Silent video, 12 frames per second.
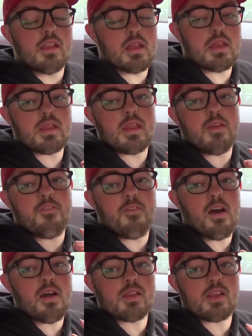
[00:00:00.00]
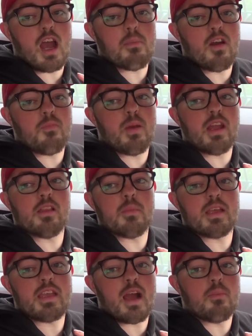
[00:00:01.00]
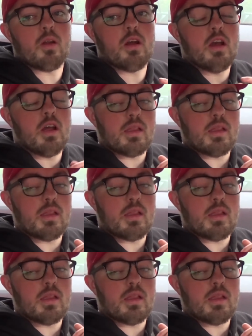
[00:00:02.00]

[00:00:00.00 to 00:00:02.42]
This is the first time I've picked up the camera